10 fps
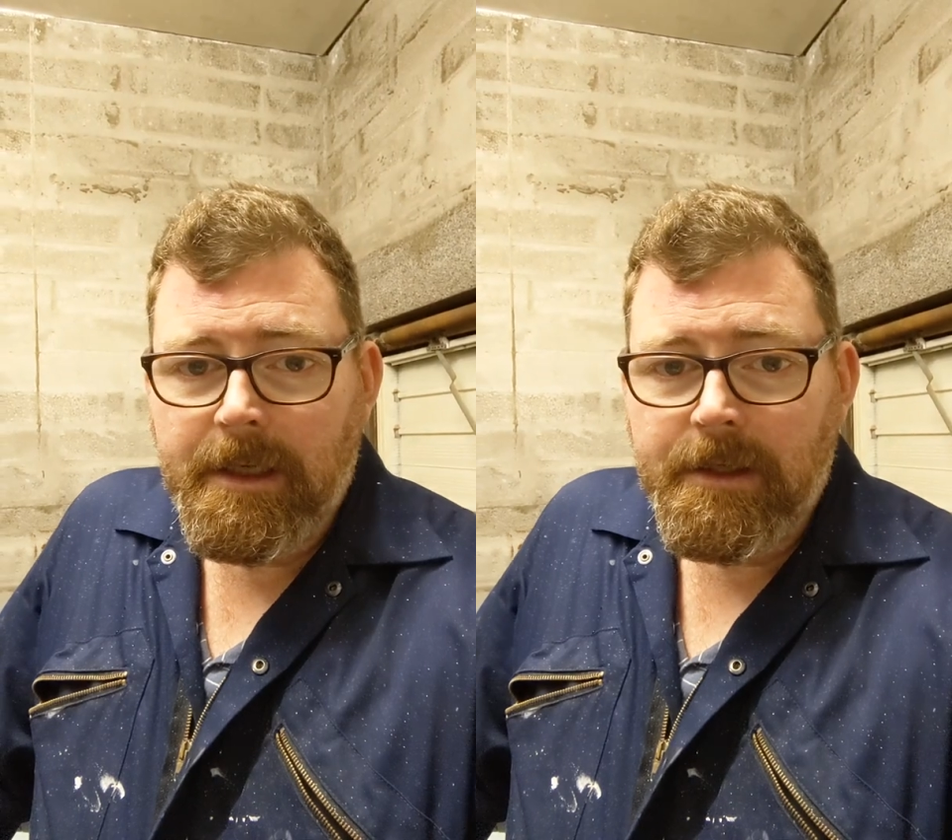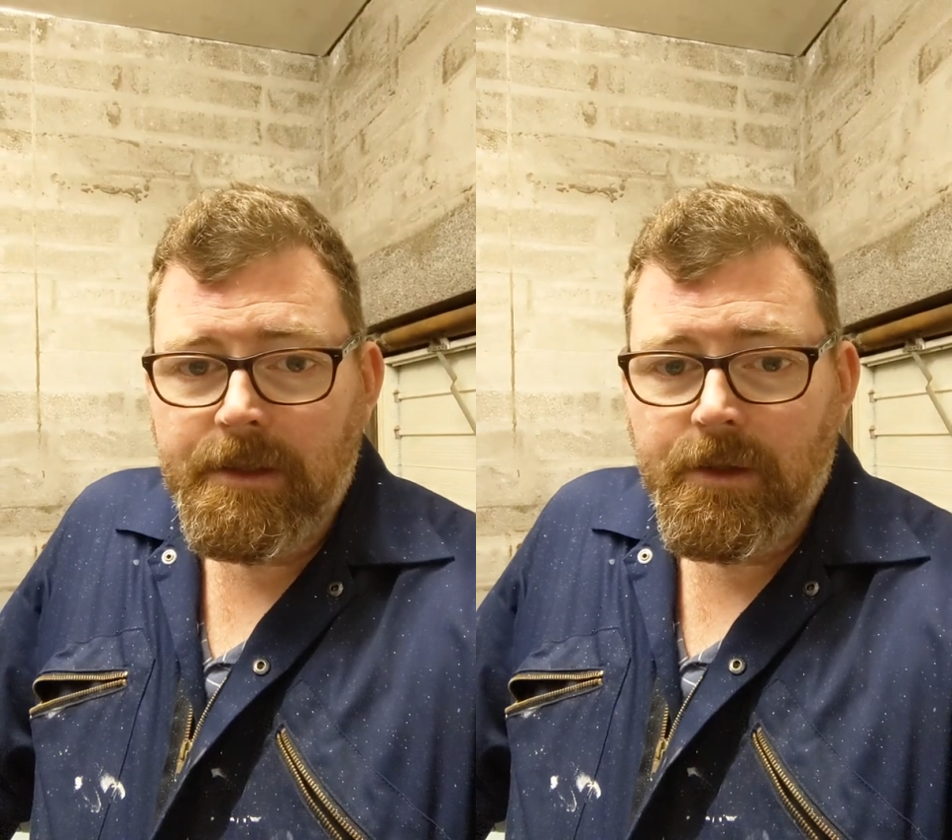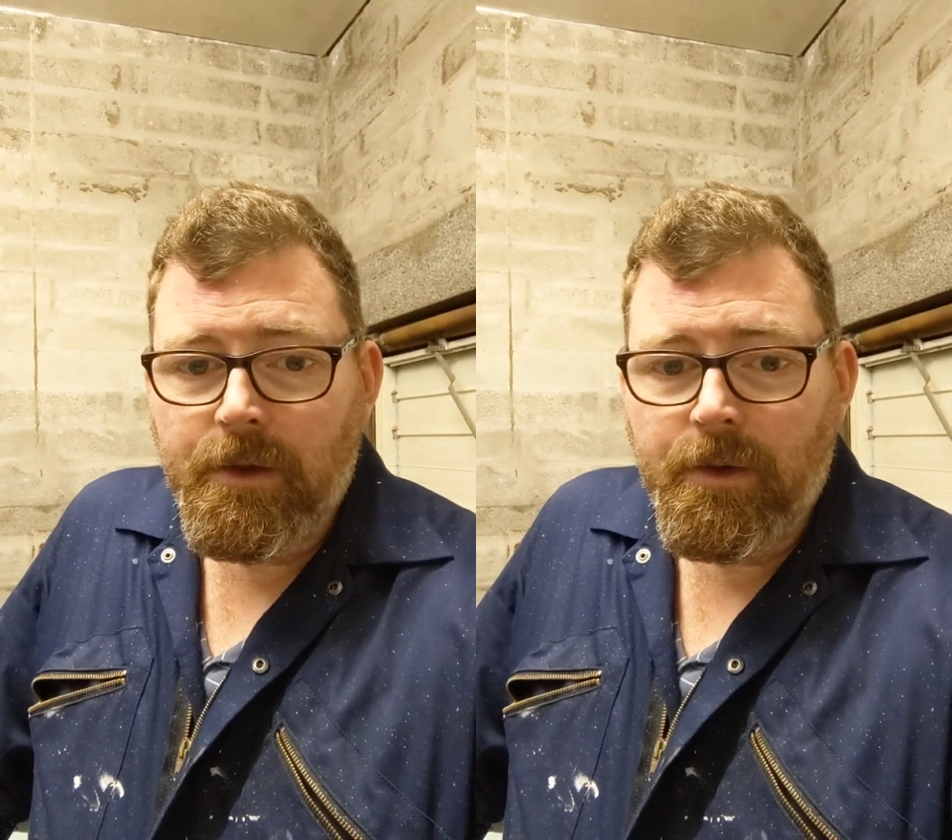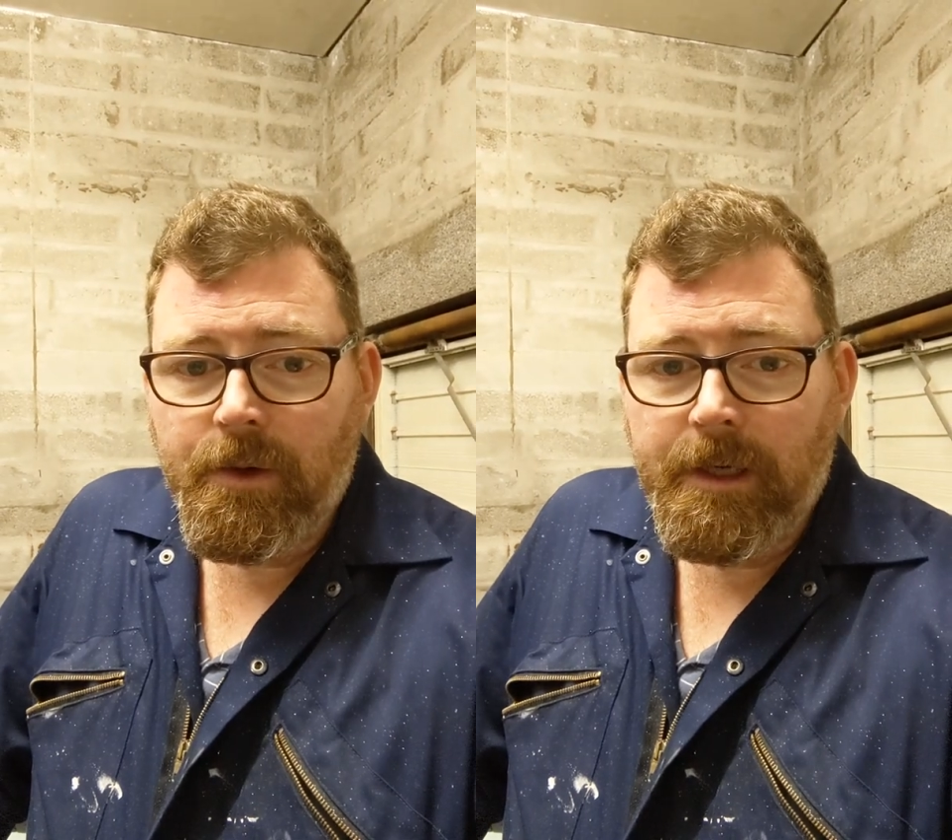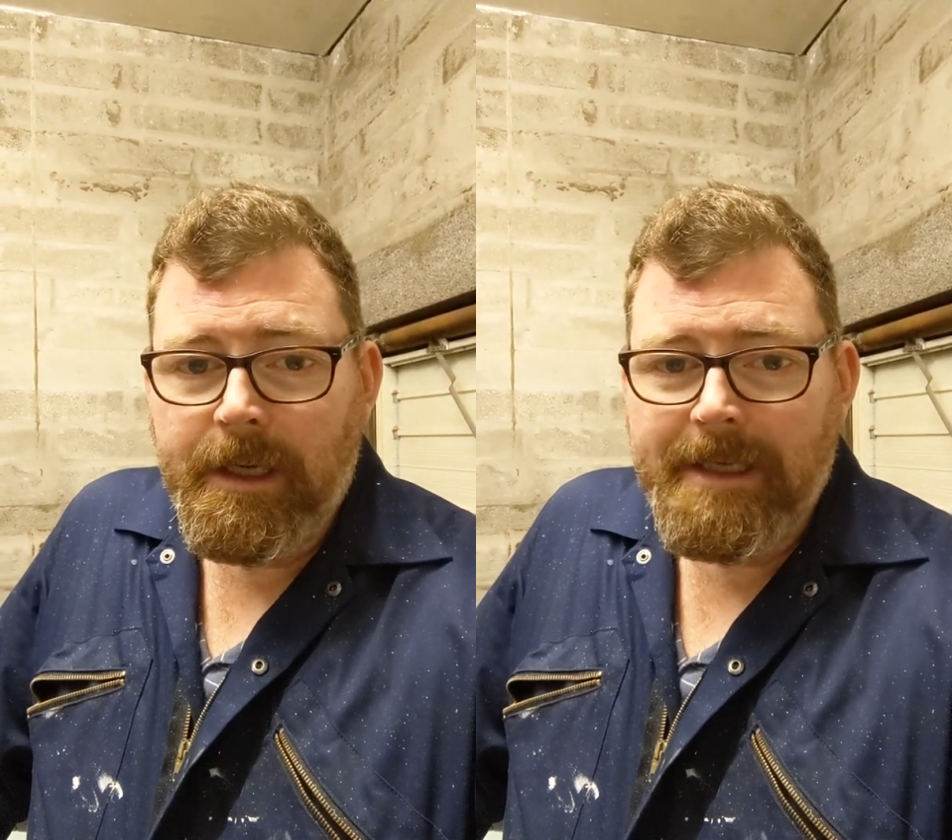so
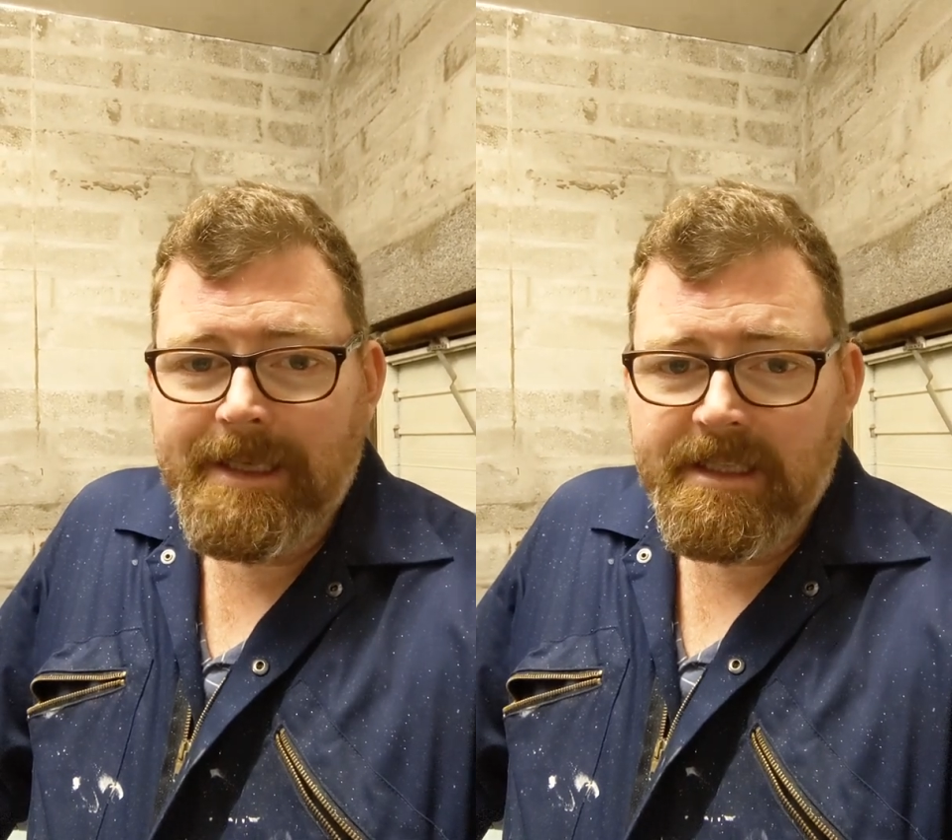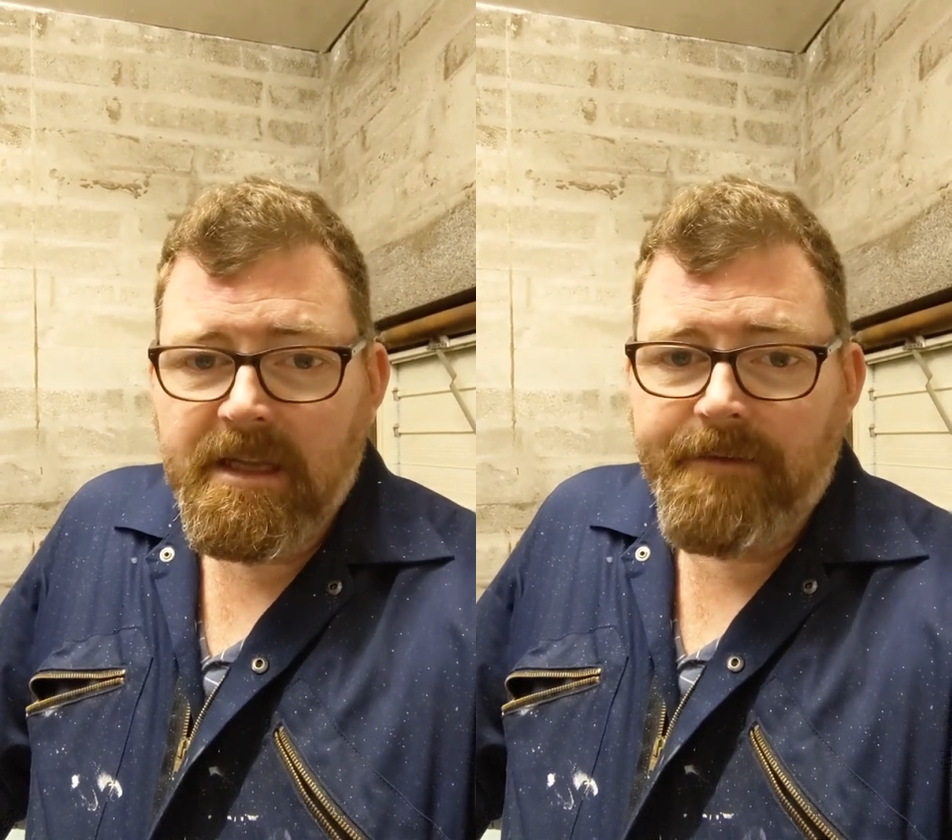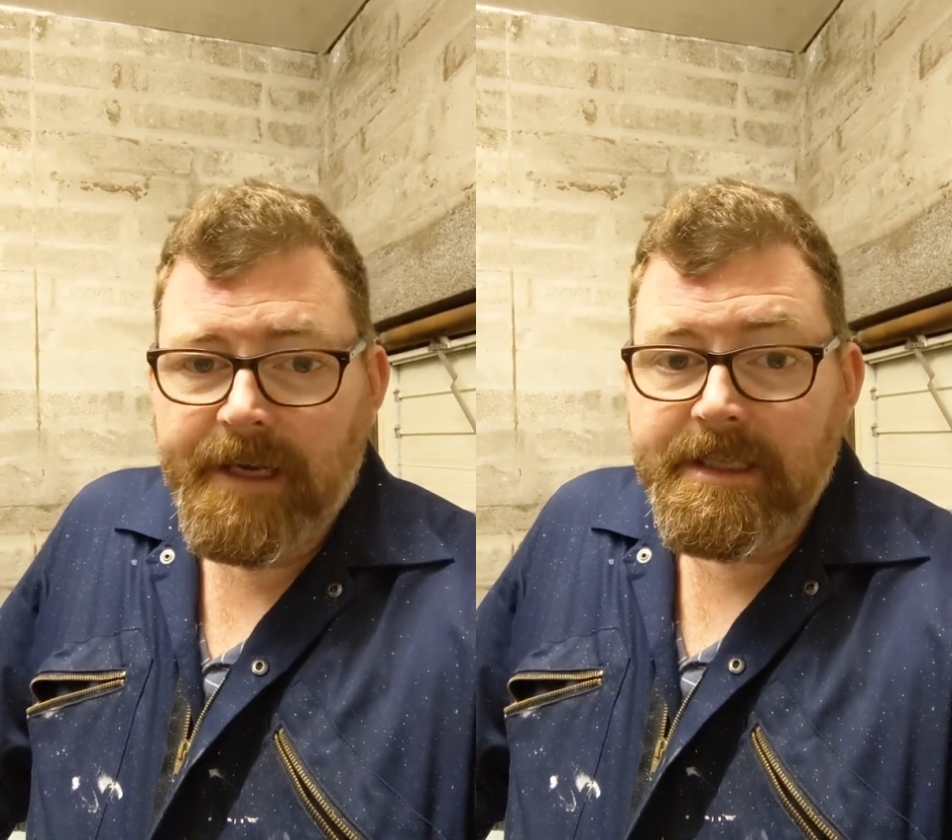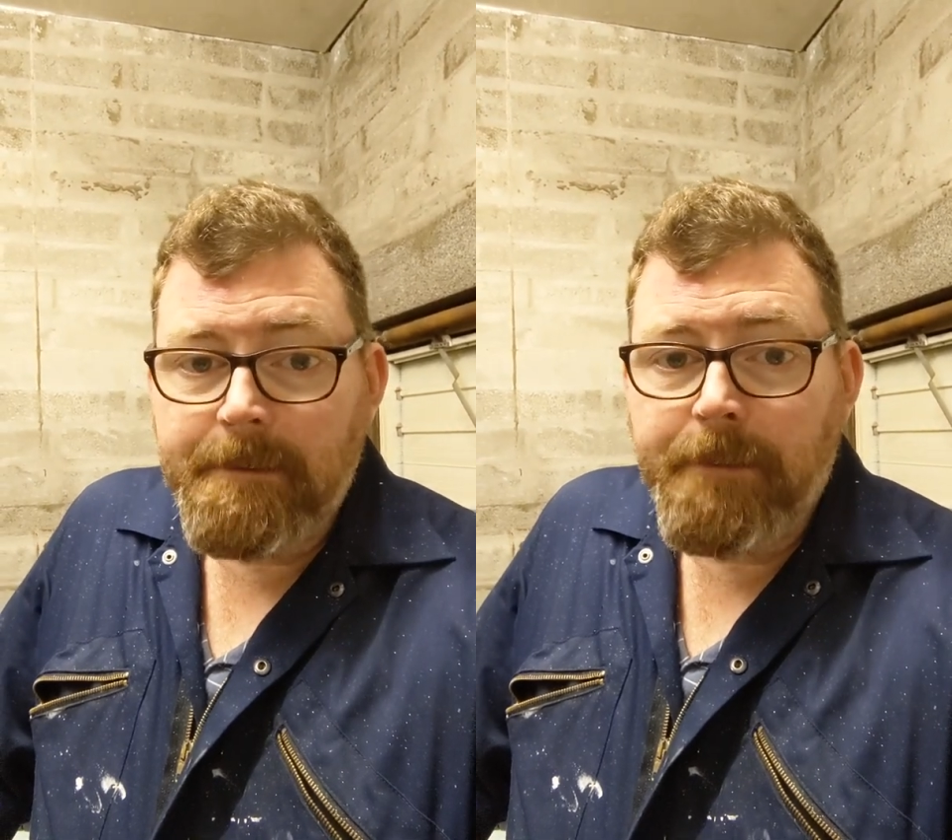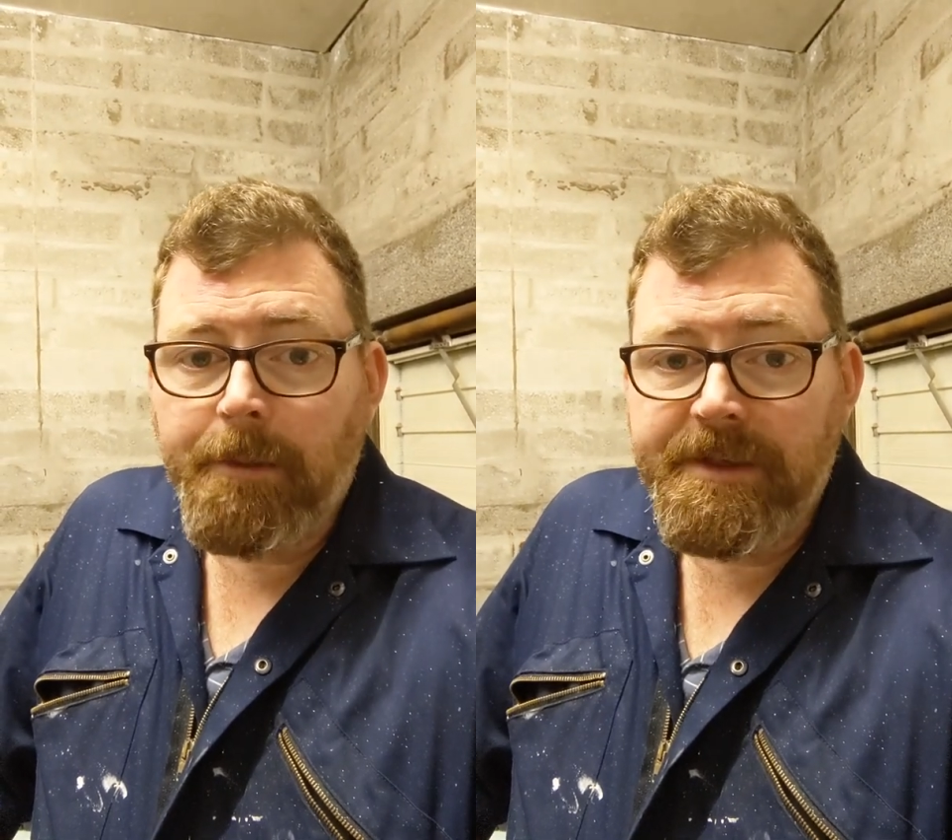it's actually a very
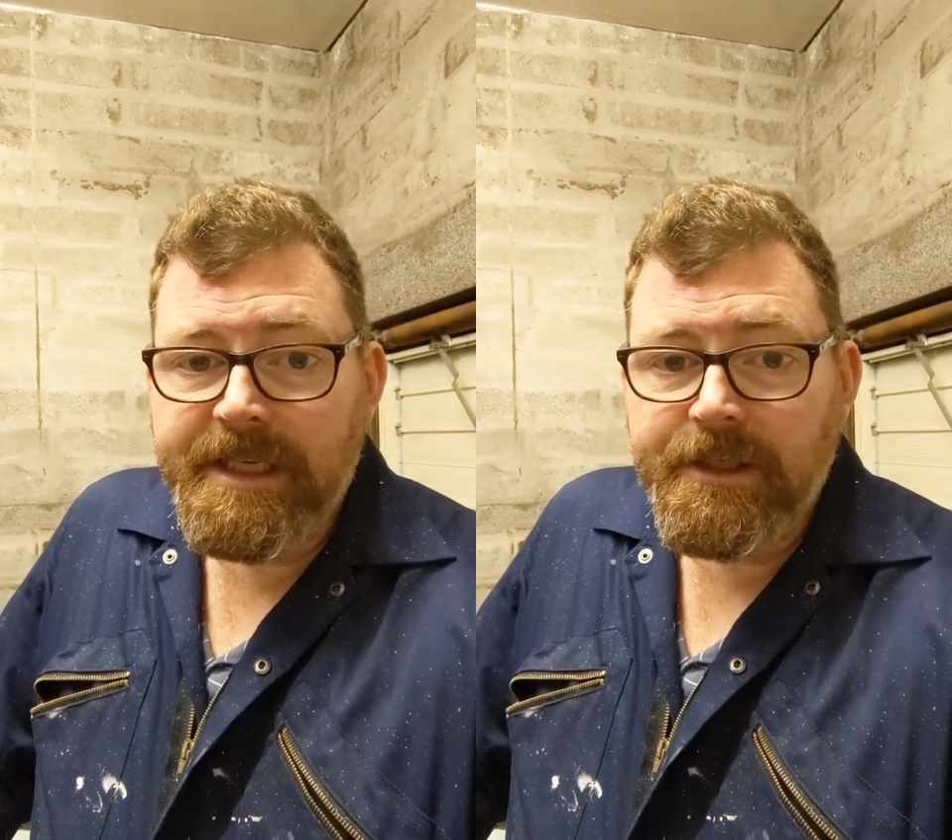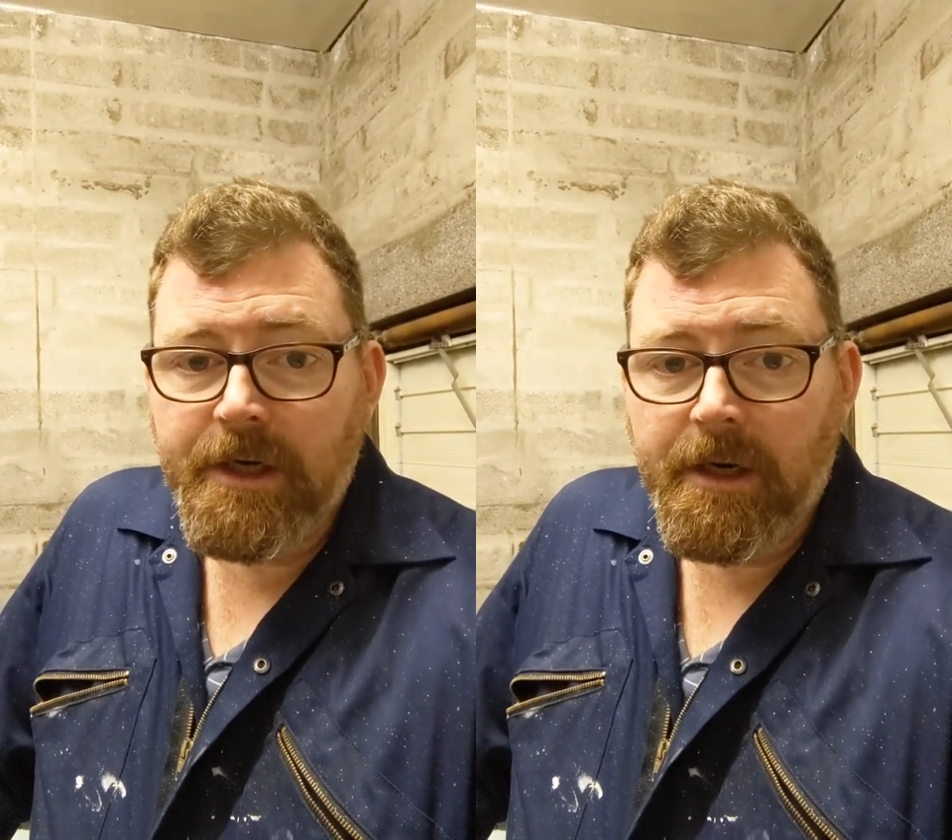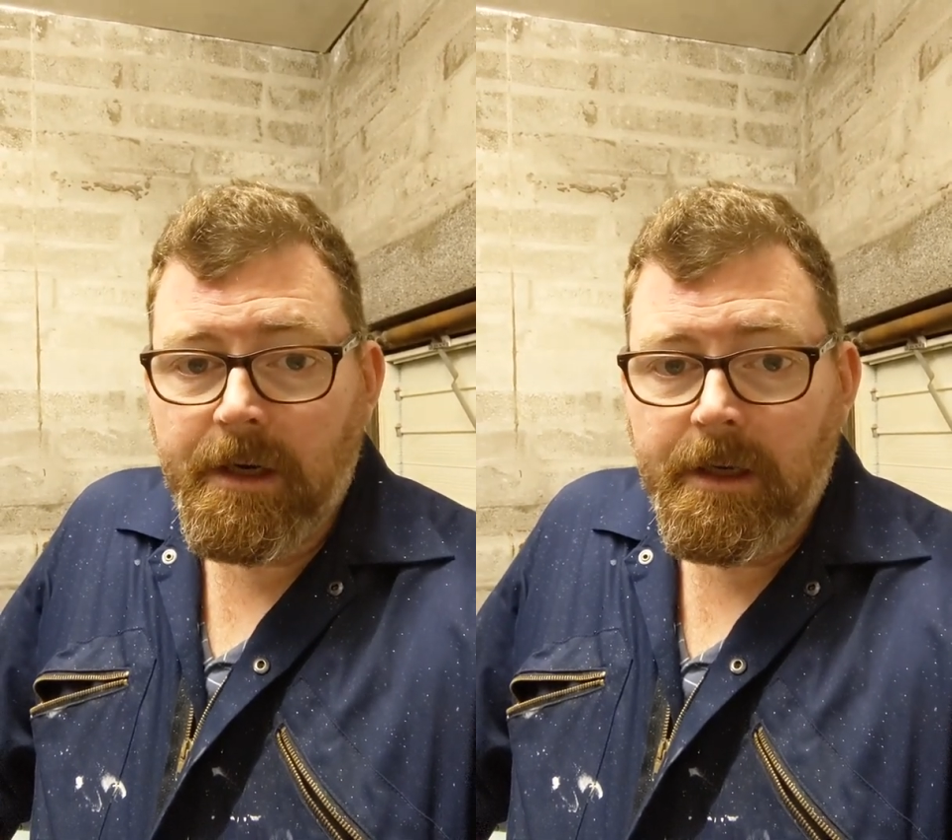simple procedure.